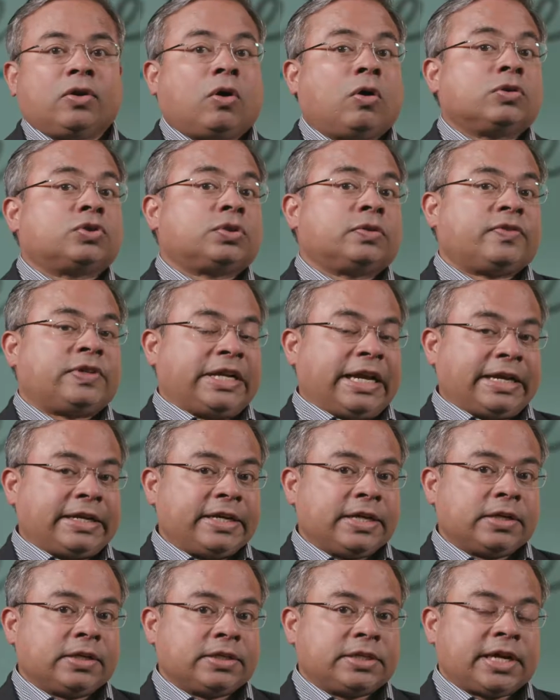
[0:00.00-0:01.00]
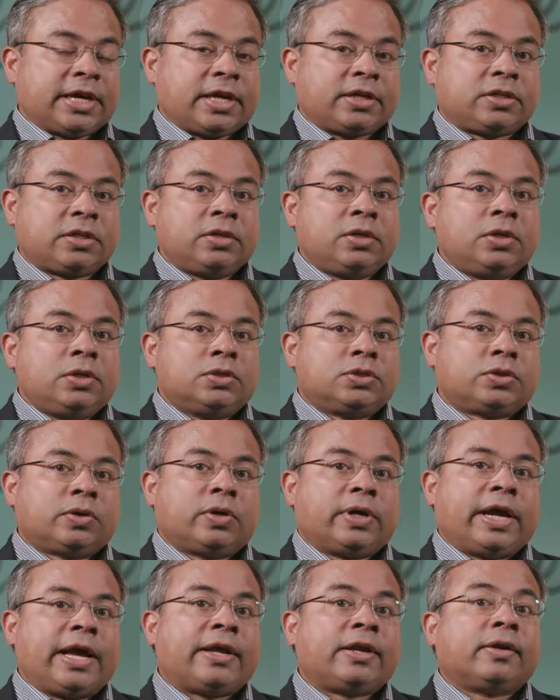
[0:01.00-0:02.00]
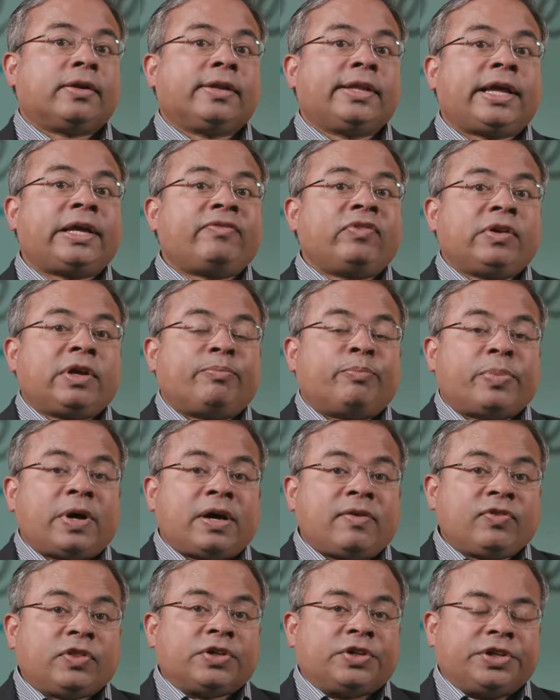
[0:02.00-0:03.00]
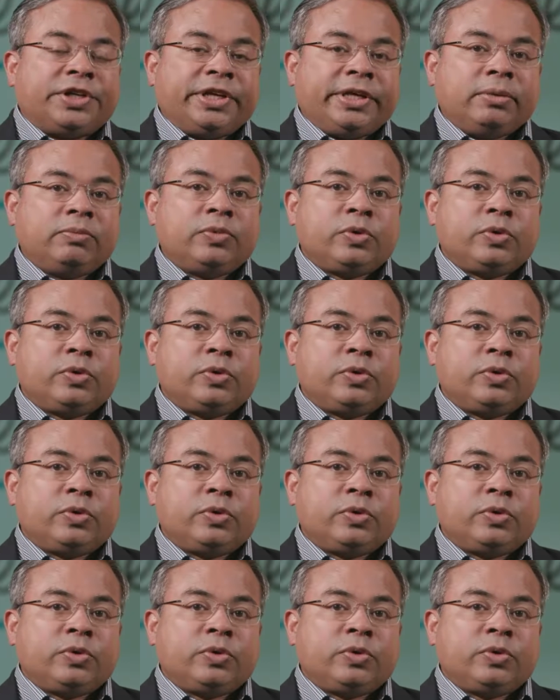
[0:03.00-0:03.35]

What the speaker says: also technical debt. So at a level above the team,